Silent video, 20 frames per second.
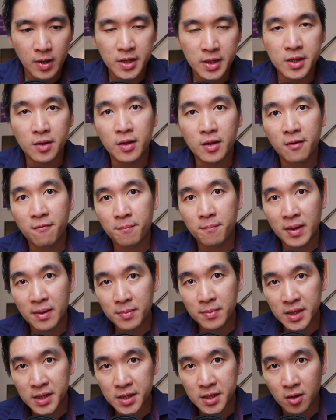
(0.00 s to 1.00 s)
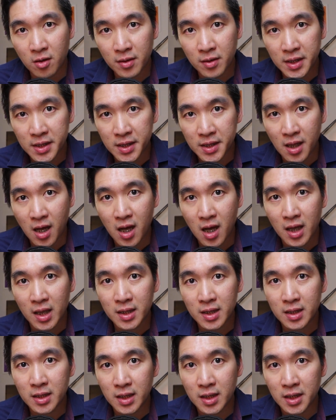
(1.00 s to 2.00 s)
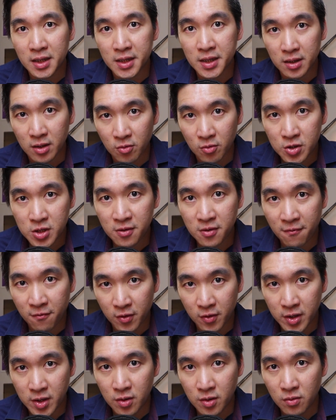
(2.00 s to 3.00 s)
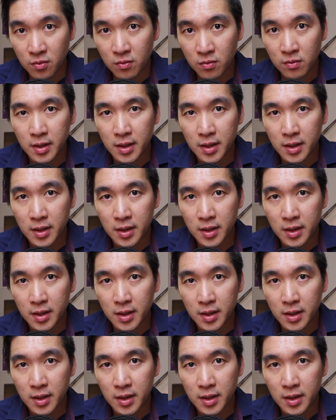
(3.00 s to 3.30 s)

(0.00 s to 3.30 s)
And so if pip install is not the solution for you,